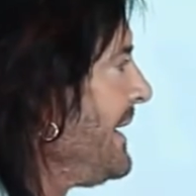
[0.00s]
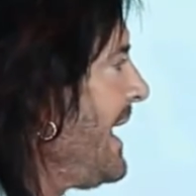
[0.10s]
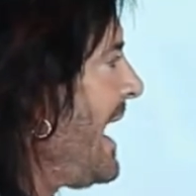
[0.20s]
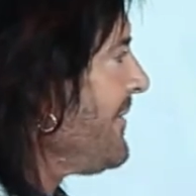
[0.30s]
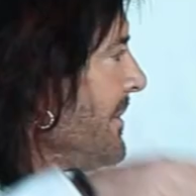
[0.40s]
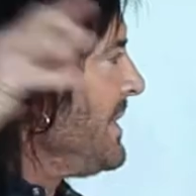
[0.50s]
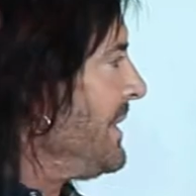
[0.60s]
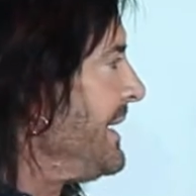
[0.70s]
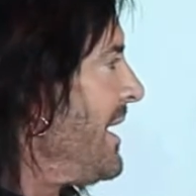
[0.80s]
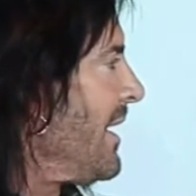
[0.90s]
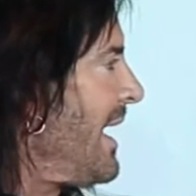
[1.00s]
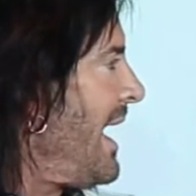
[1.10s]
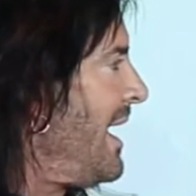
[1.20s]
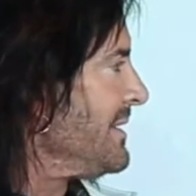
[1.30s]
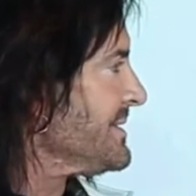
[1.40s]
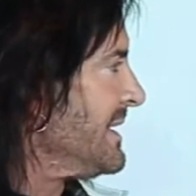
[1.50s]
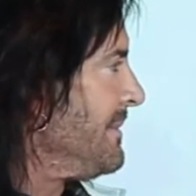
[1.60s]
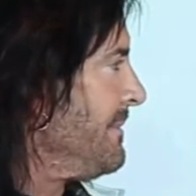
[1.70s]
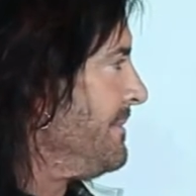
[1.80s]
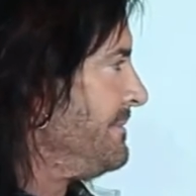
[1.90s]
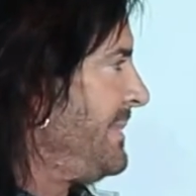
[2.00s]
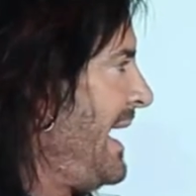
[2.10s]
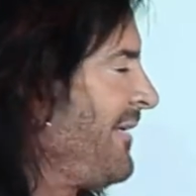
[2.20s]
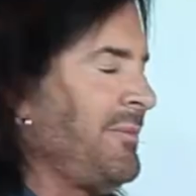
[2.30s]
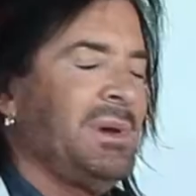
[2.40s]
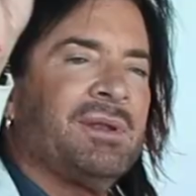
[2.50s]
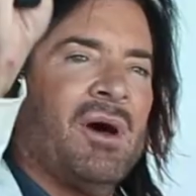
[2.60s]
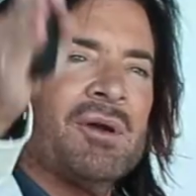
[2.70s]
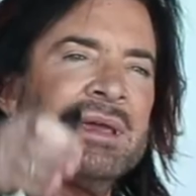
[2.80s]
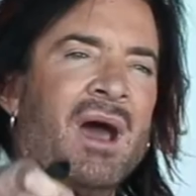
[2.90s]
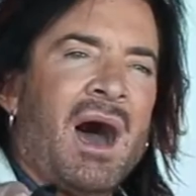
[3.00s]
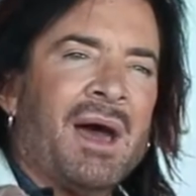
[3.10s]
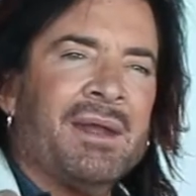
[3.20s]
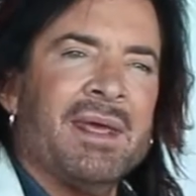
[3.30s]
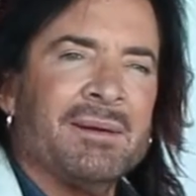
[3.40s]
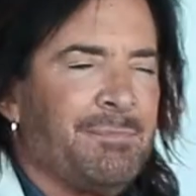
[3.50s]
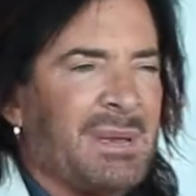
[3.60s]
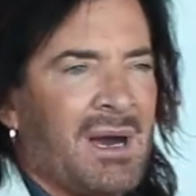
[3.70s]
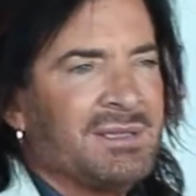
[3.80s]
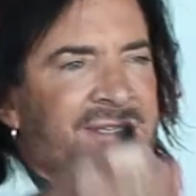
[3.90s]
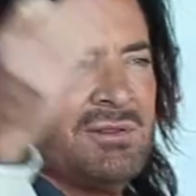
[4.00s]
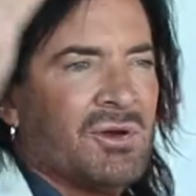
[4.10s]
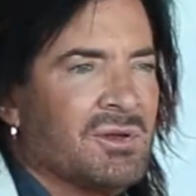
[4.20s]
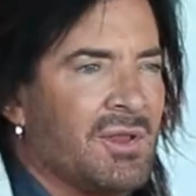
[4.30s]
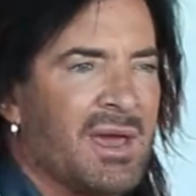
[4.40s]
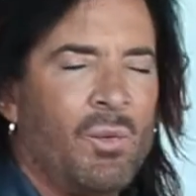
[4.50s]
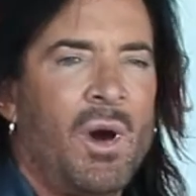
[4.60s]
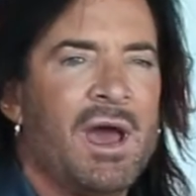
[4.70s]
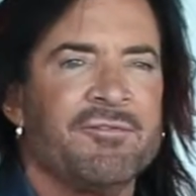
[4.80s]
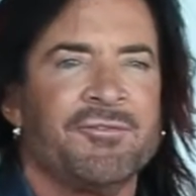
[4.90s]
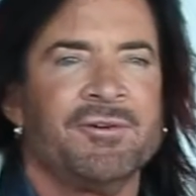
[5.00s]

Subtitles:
they'd have $1 million house and a $500,000 yacht and a Beyonce look-alike wife.